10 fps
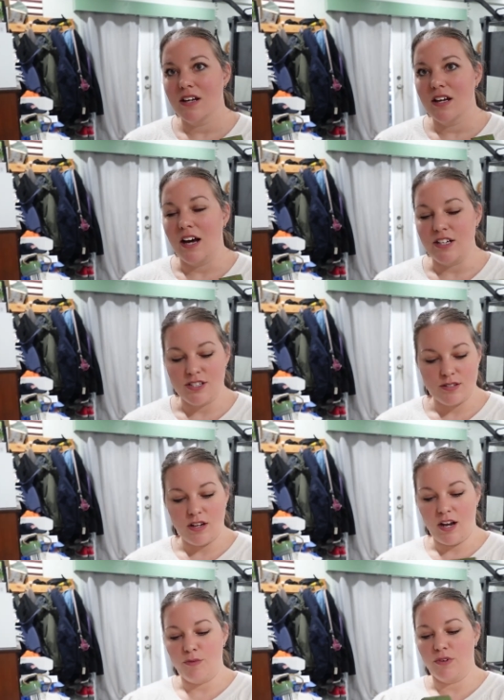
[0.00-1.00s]

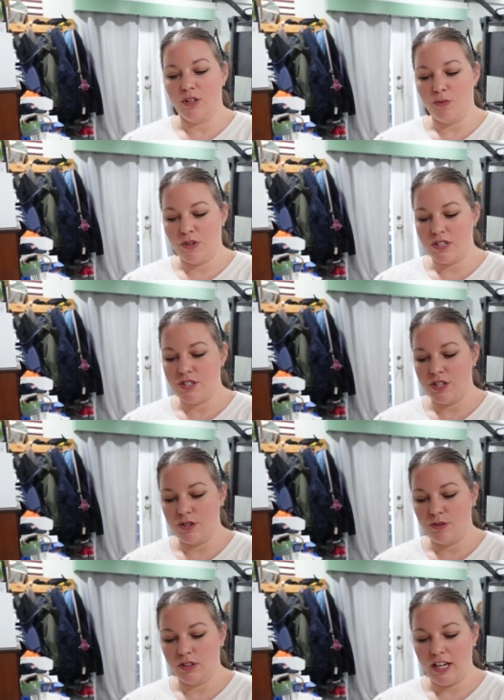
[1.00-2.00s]
I really want
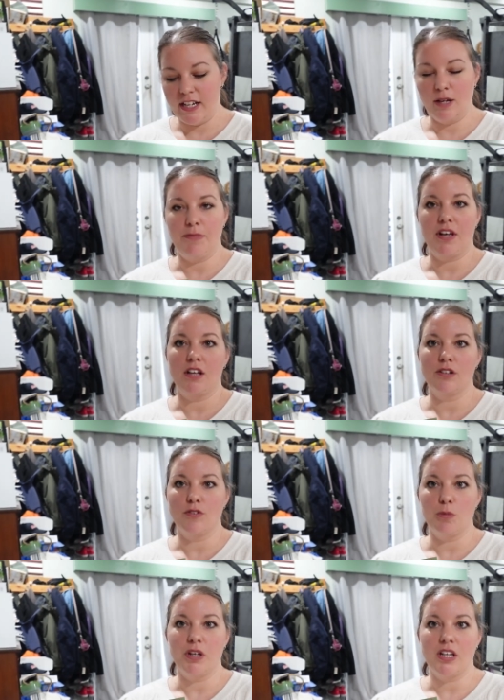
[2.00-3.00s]
to lighten up the color of
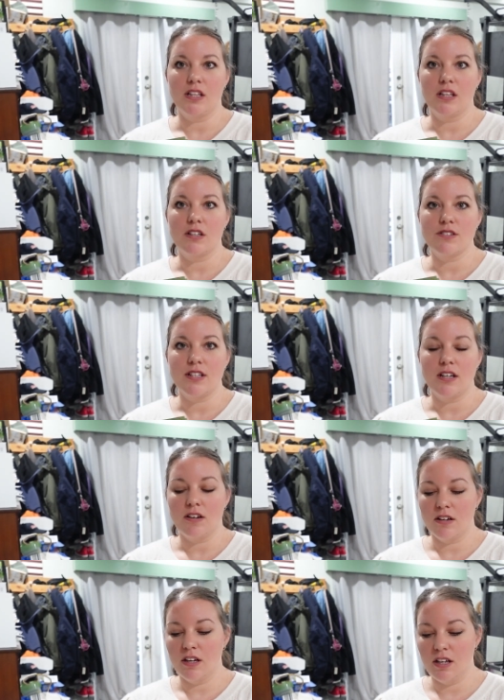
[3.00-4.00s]
the blanket that they're sitting on.